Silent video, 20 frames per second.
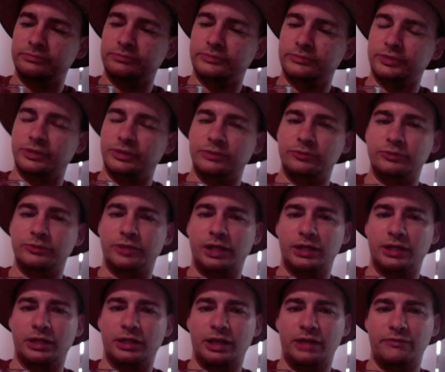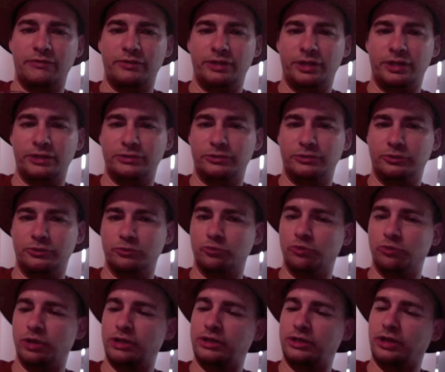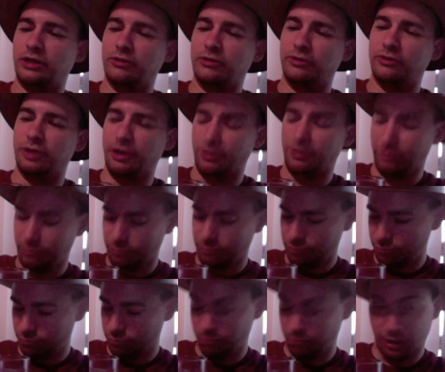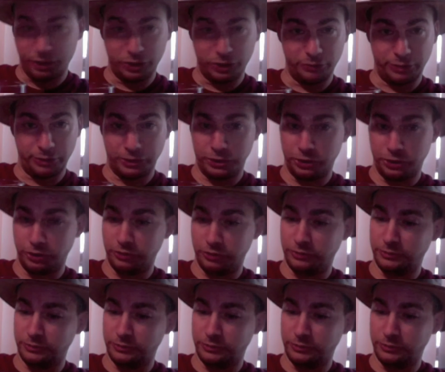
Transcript: This has got kind of a nice little red color there. Matches my shirt.